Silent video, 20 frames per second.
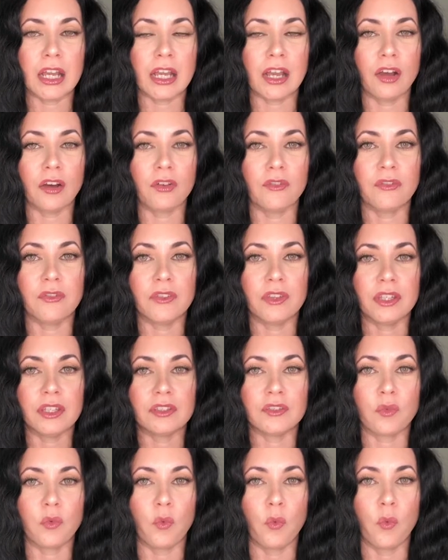of this
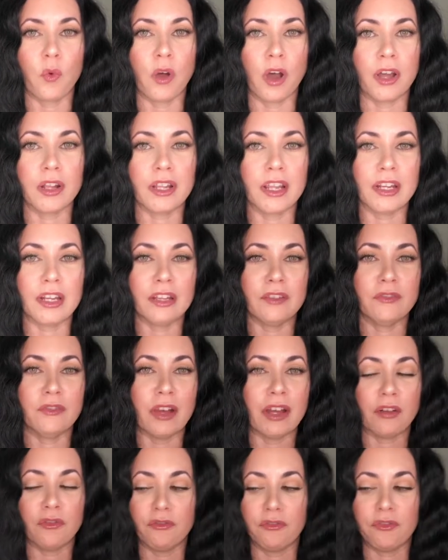one, and if I
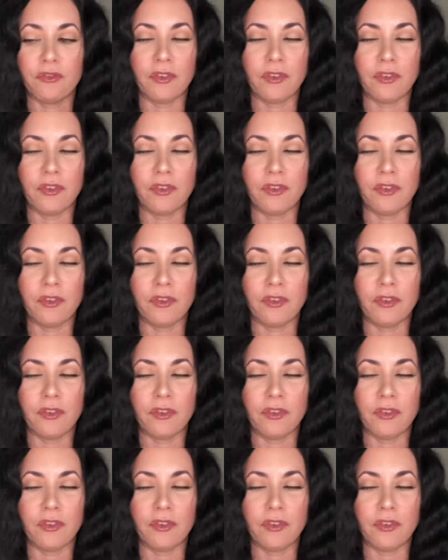don't,